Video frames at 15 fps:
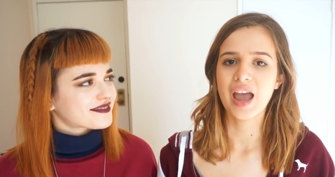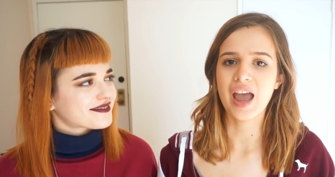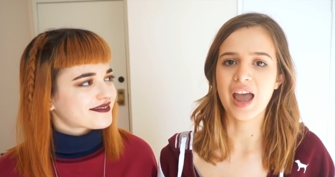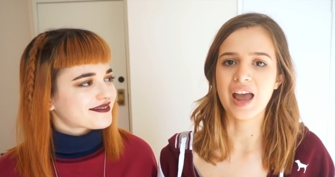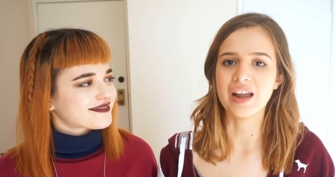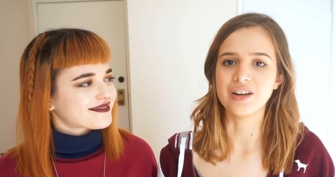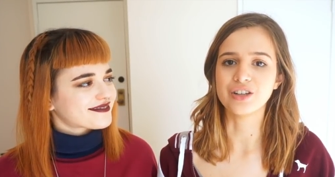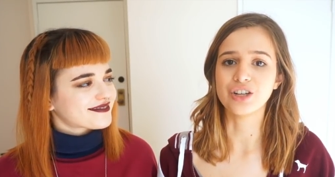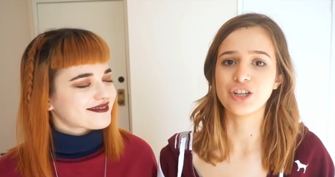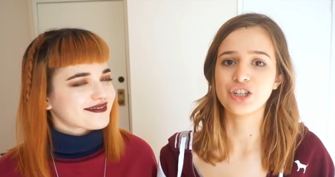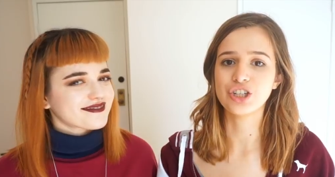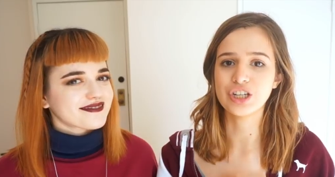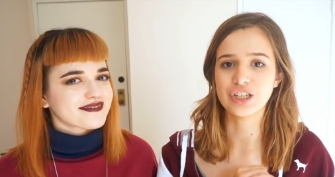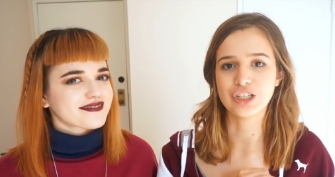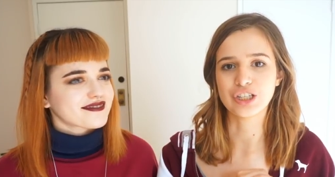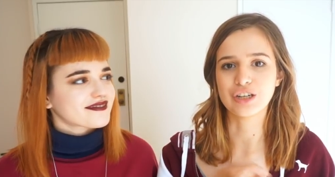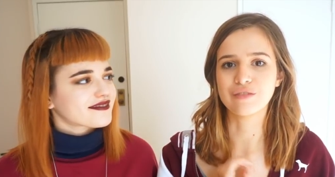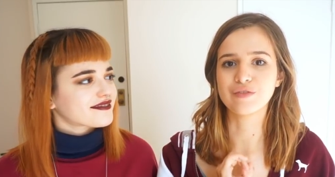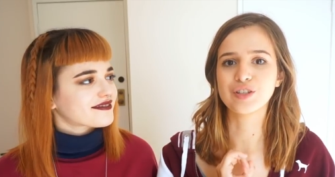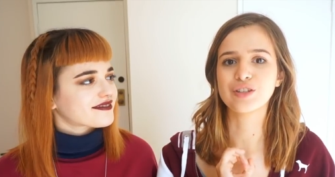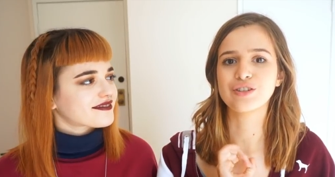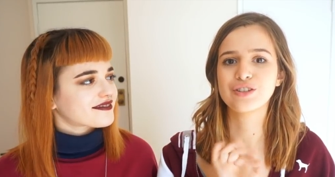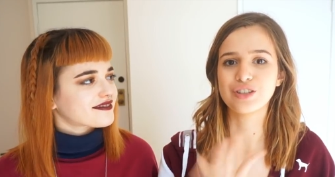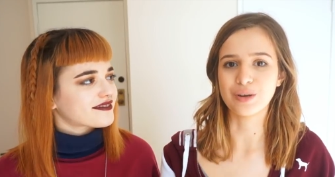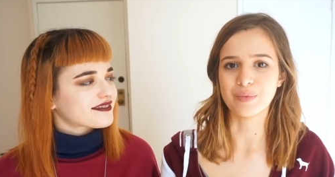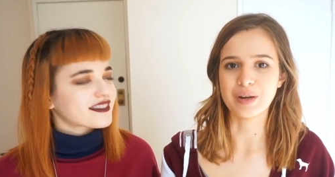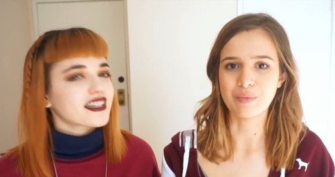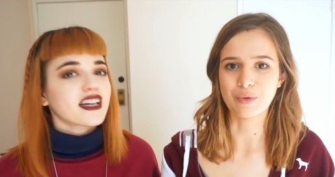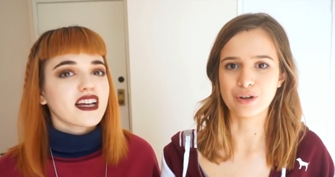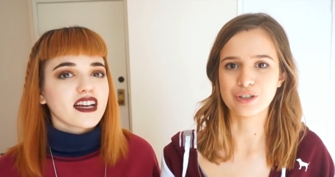Speaker 1: And she deserves so
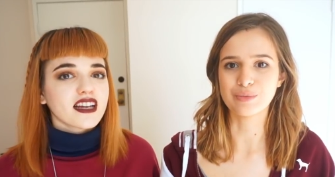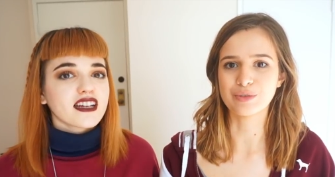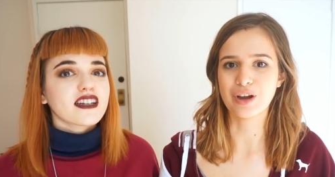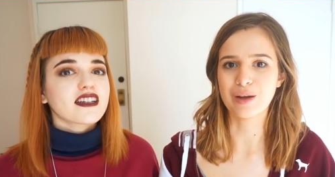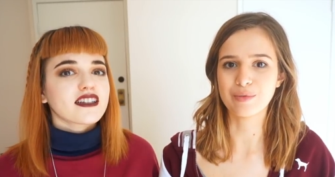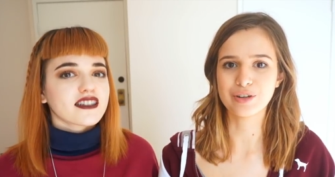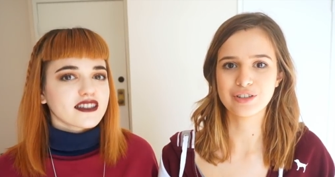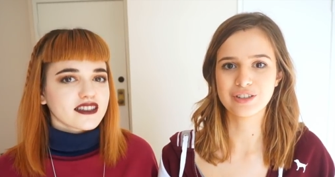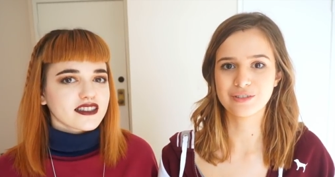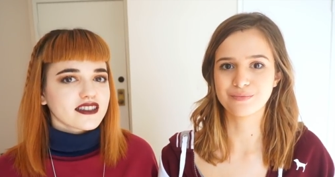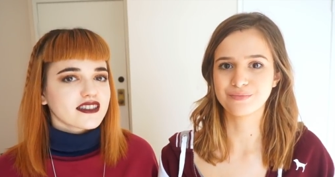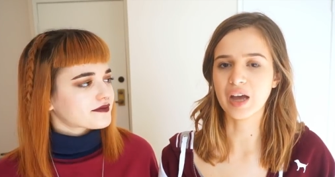many more subscribers.